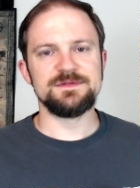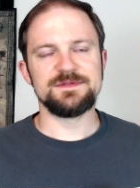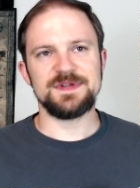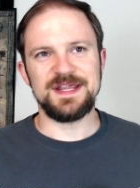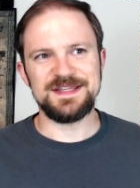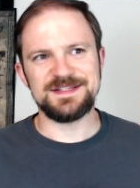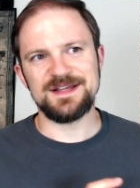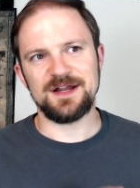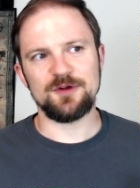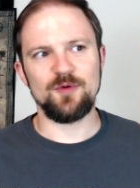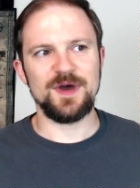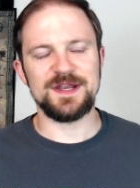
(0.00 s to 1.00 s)
he's
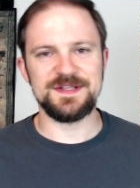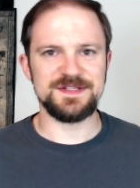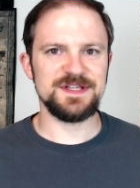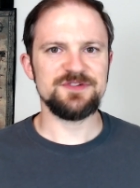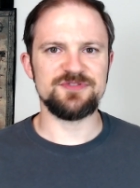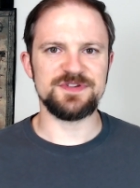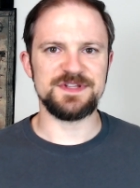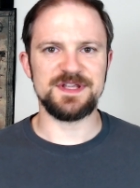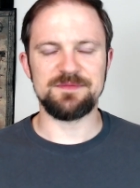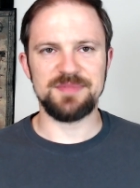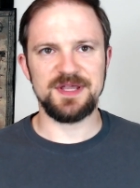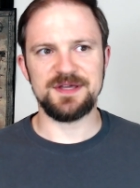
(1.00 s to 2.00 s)
not quite as
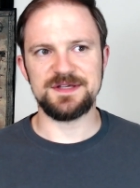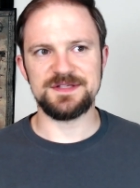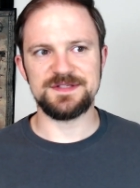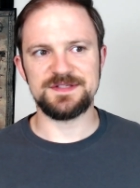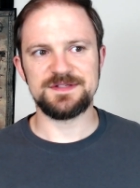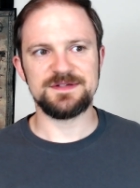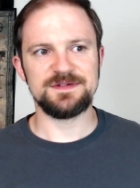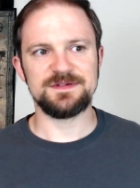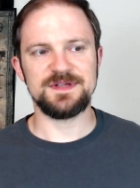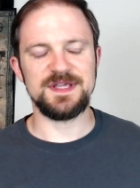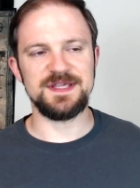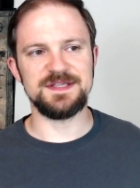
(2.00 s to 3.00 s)
interesting because
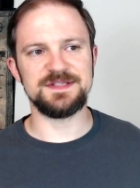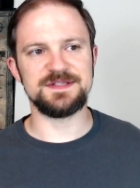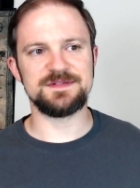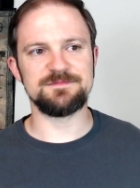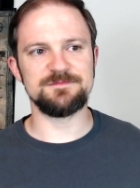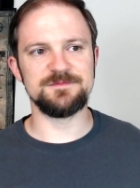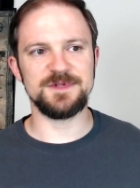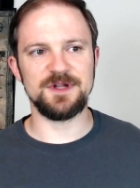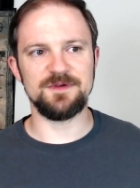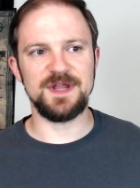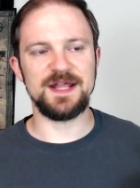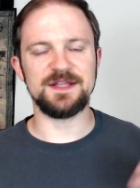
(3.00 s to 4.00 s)
he's, an
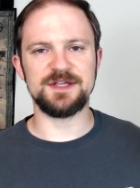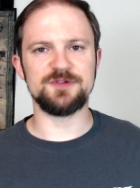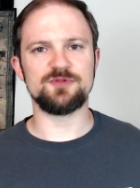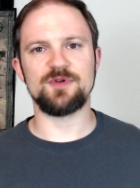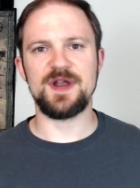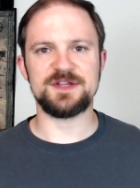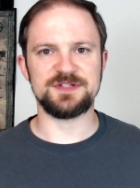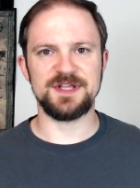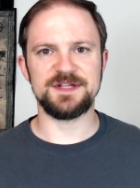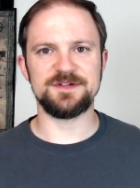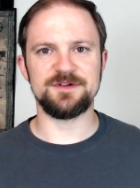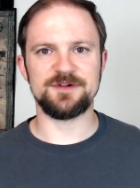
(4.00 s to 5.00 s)
alien who crash
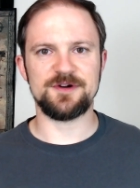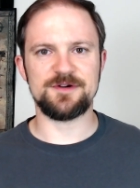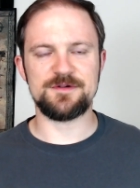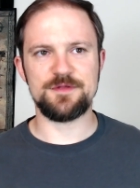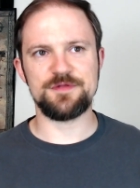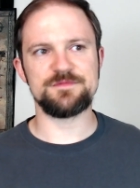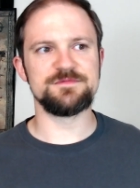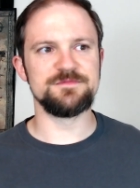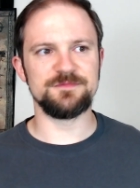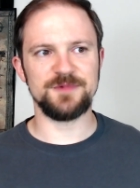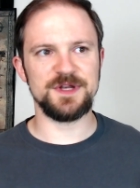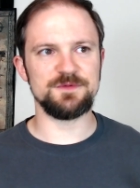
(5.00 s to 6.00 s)
landed on Earth
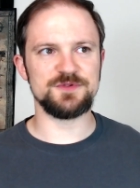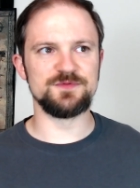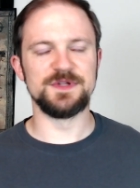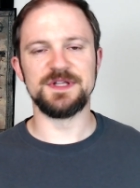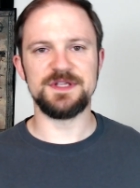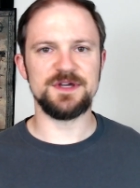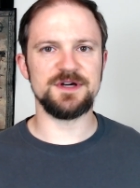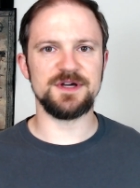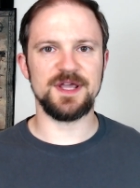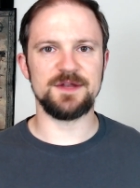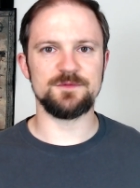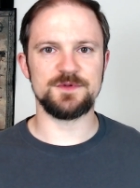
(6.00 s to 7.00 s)
when he was really
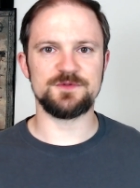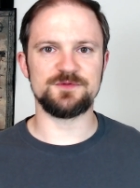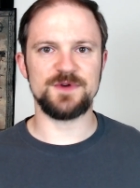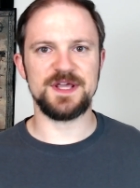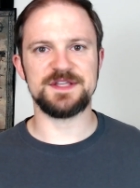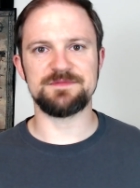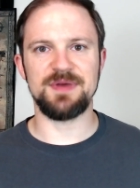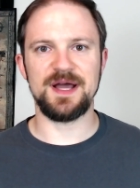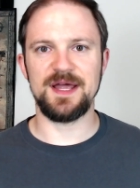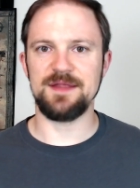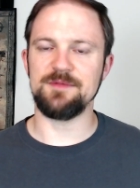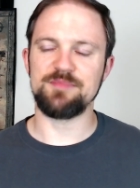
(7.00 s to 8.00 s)
young and was raised
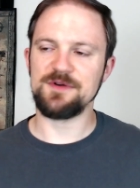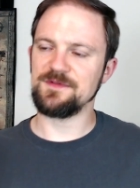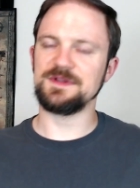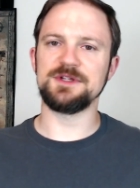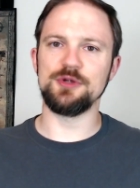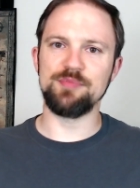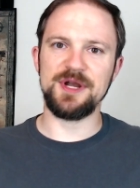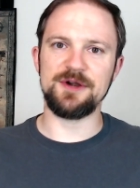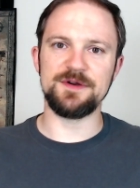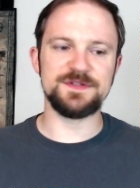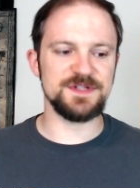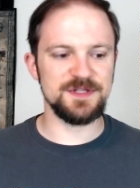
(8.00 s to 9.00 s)
by the perfect little
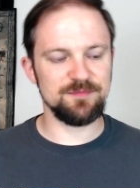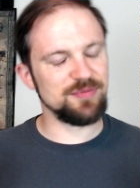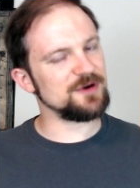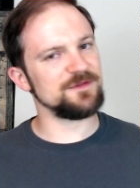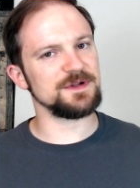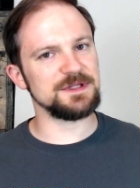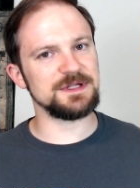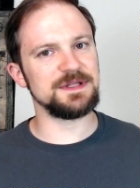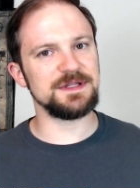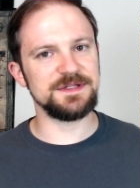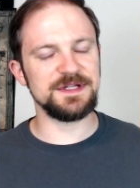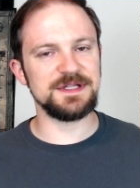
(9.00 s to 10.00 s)
parents in the perfect
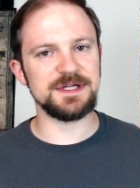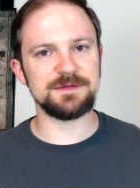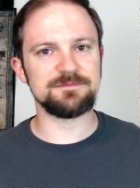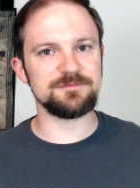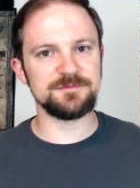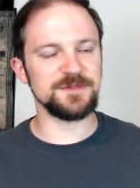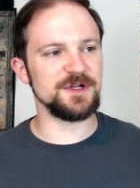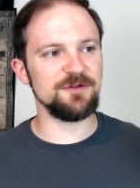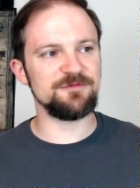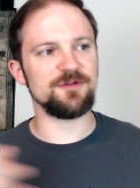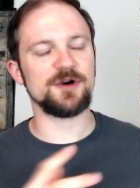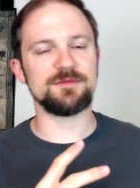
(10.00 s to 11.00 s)
little idyllic,
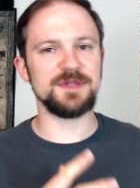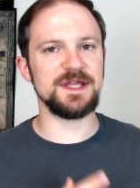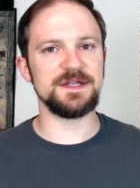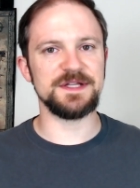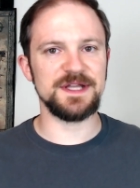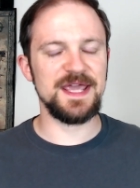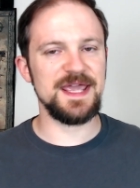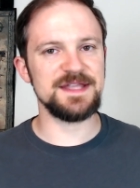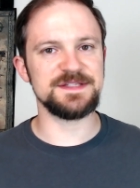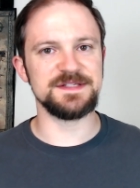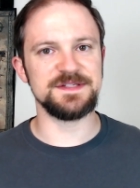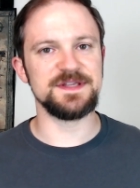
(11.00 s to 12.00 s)
farmland in
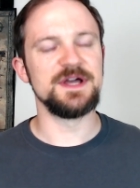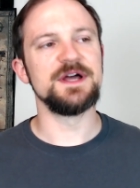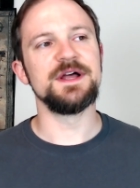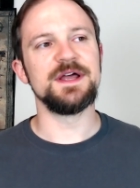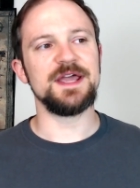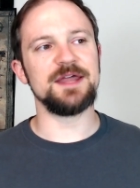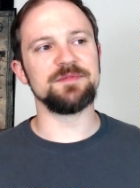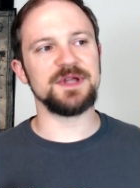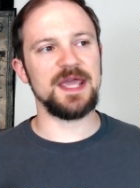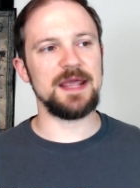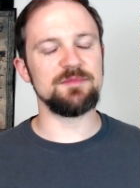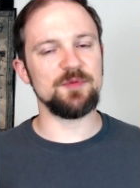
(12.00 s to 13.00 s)
Kansas, and
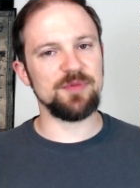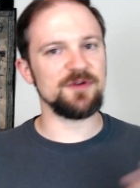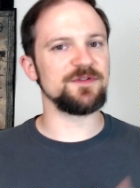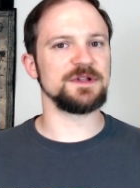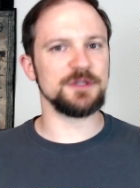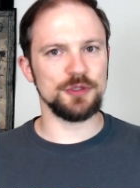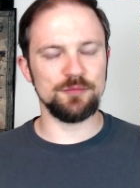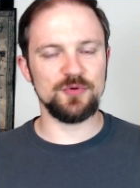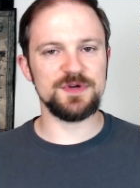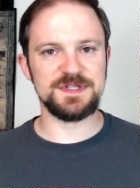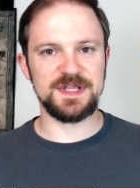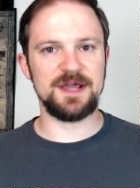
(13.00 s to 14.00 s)
became the perfect little
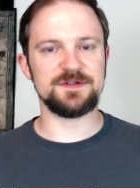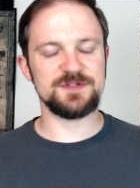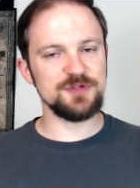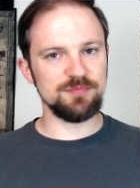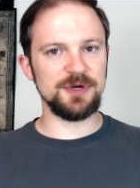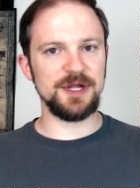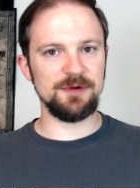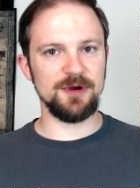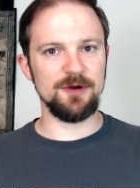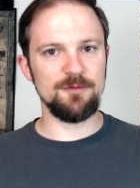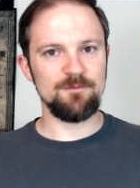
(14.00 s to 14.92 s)
Boy Scout superhero.